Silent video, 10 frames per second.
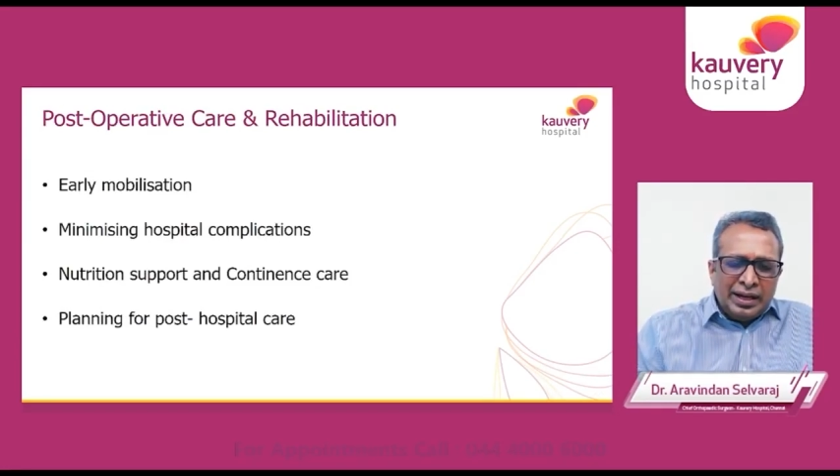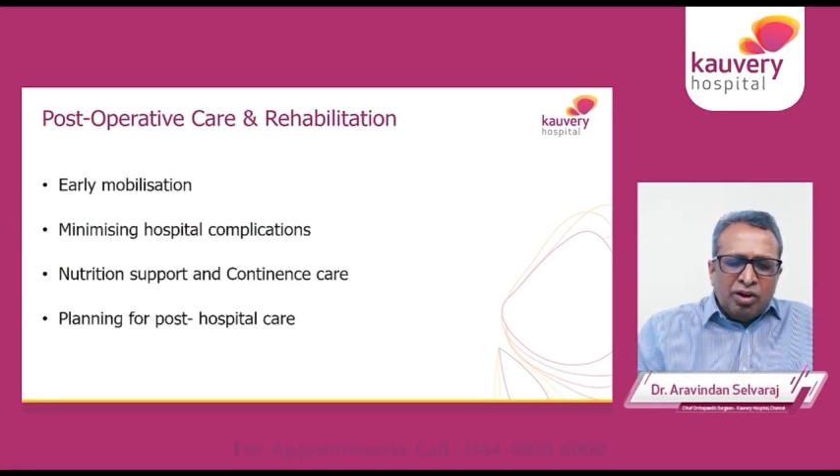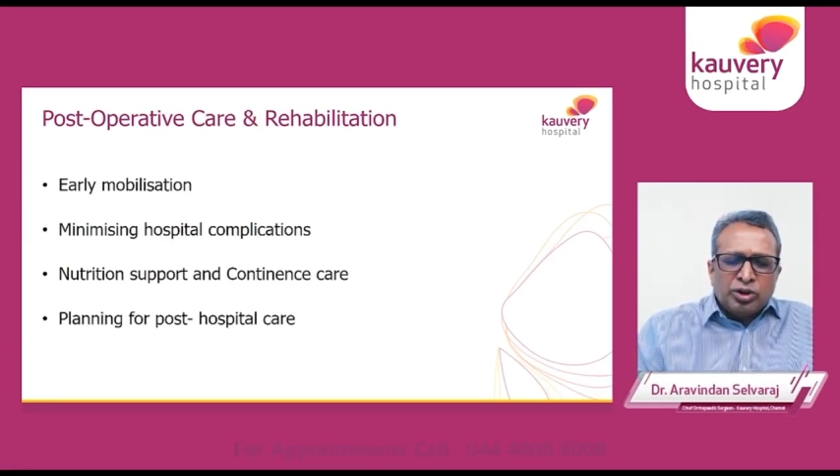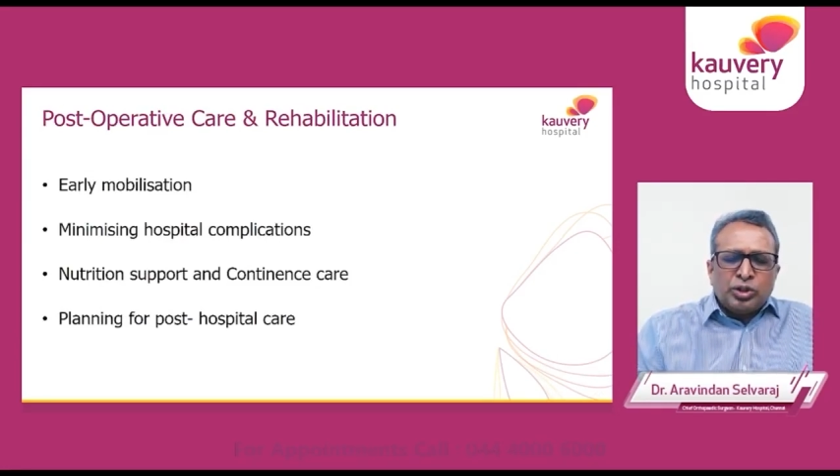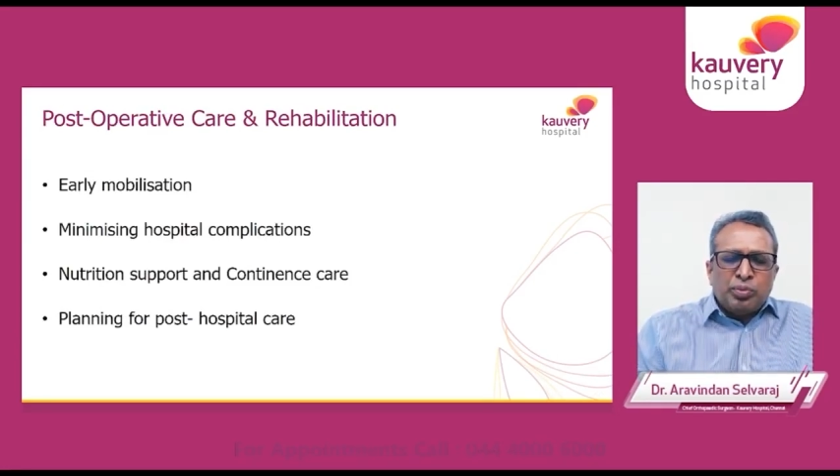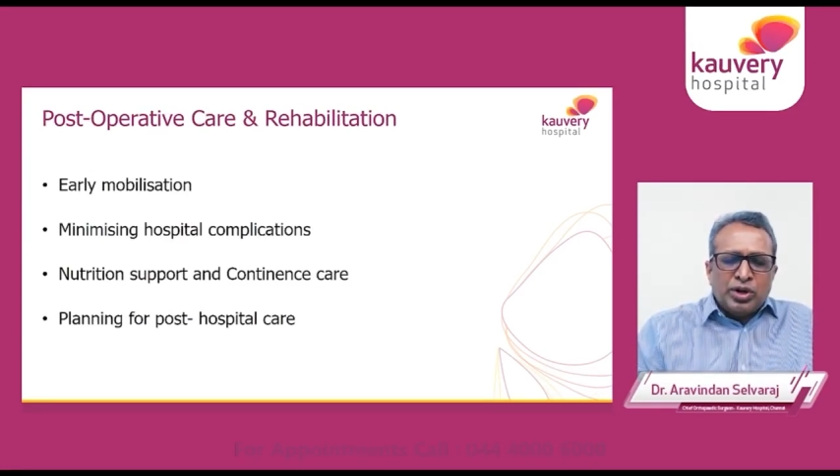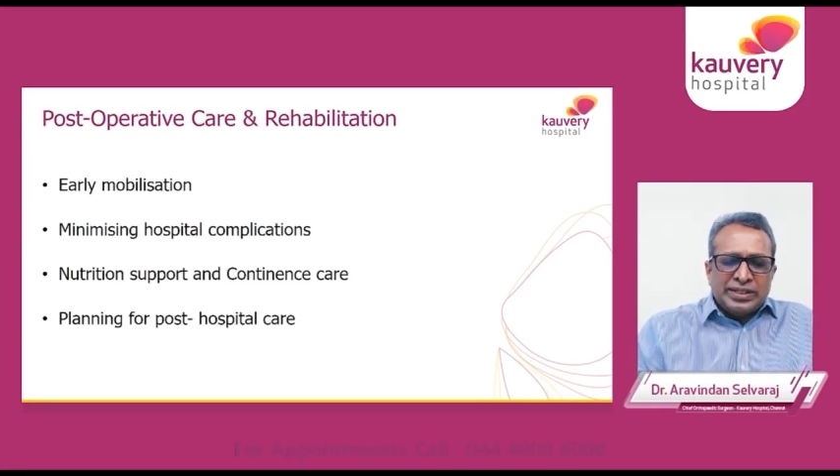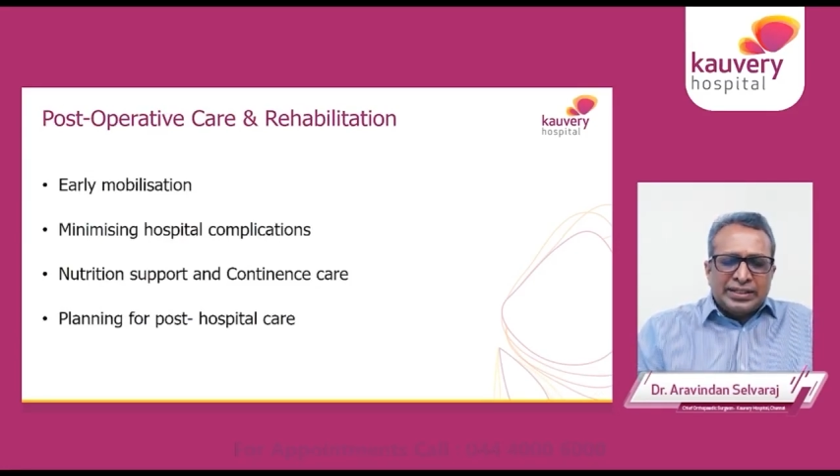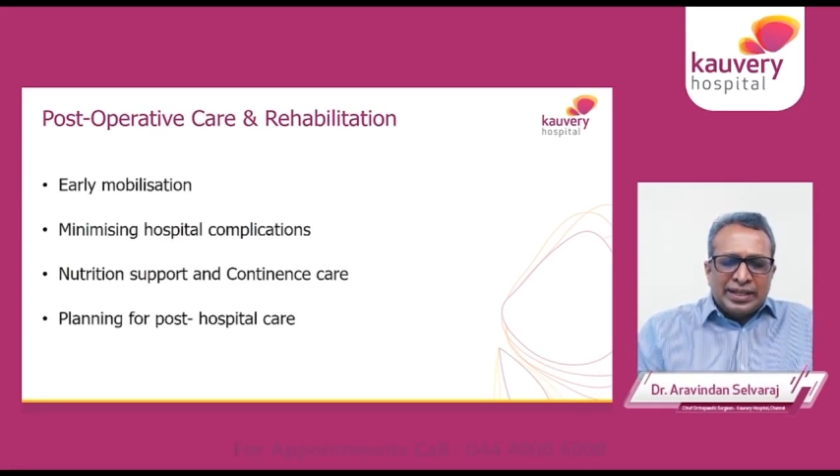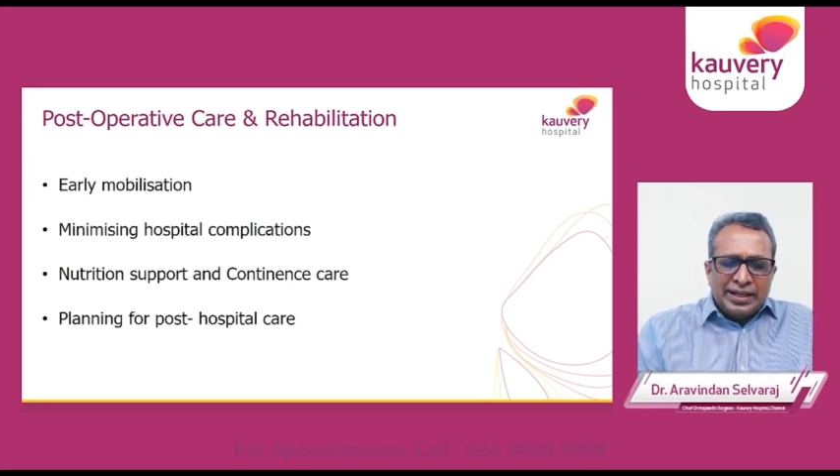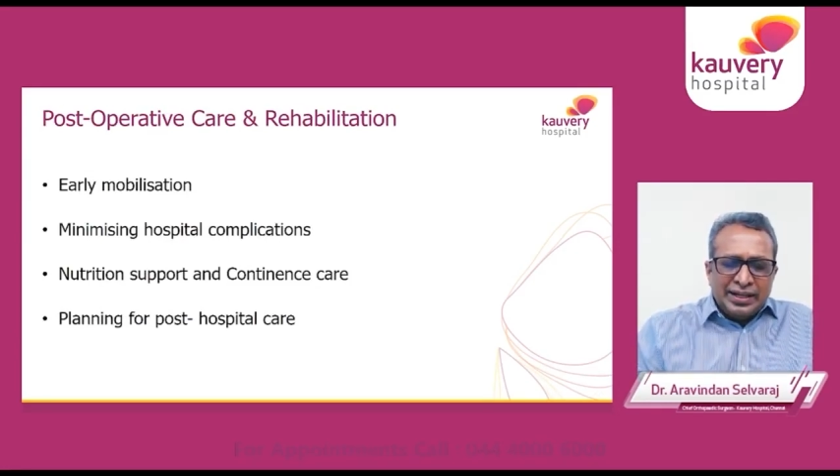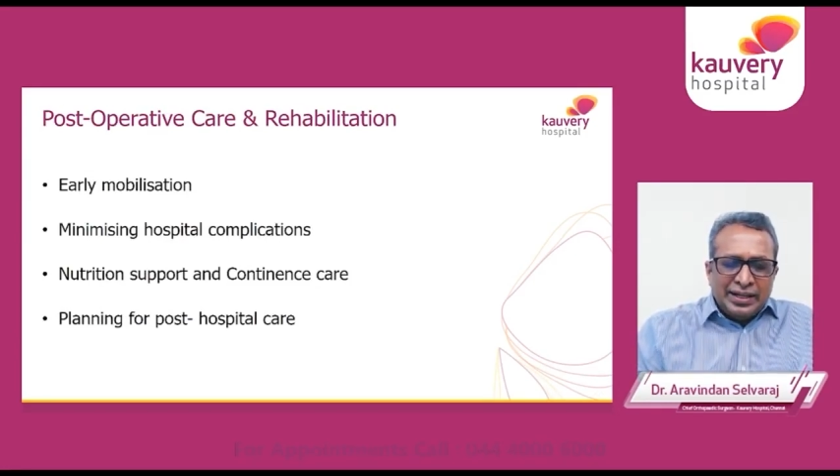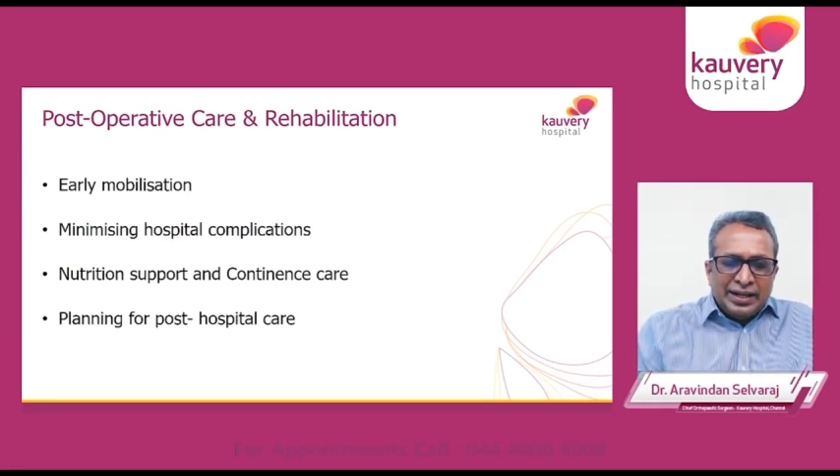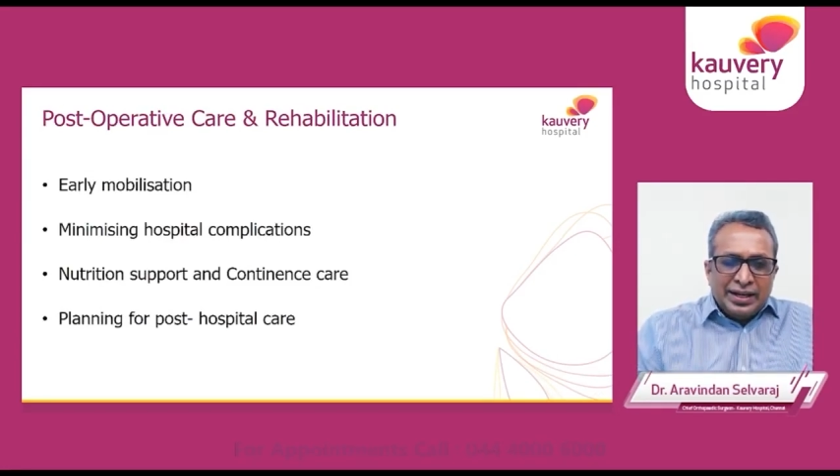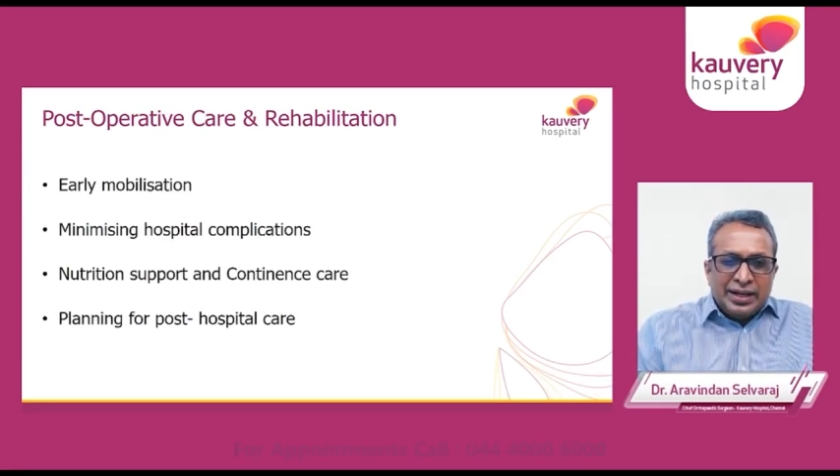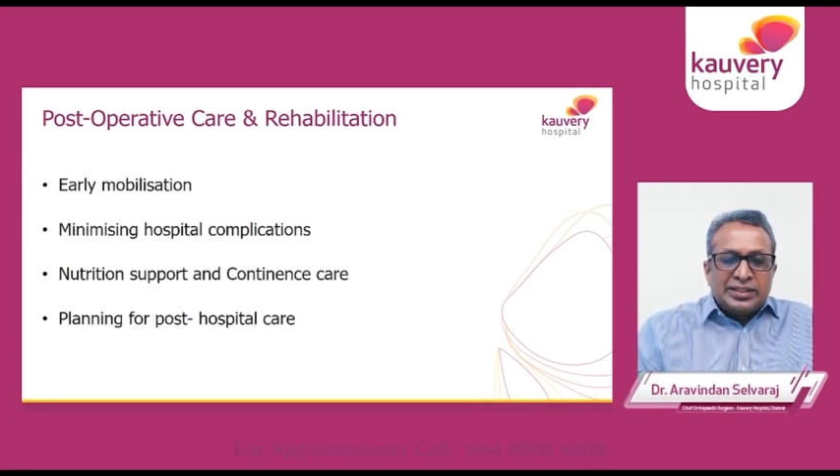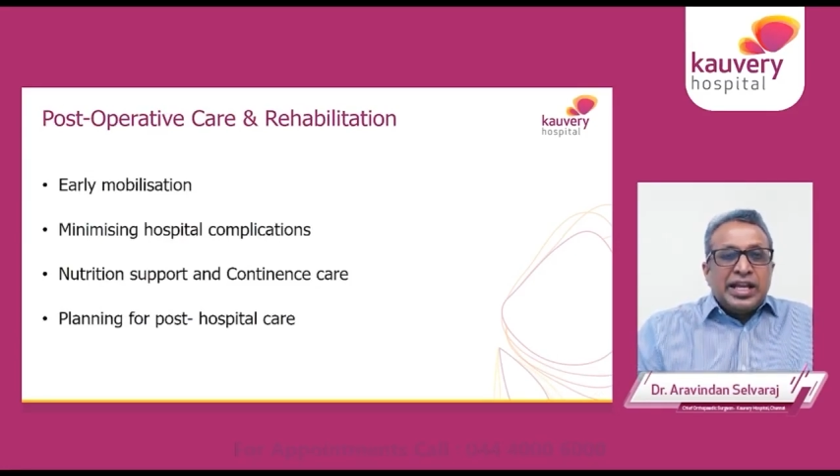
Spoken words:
orthopods saying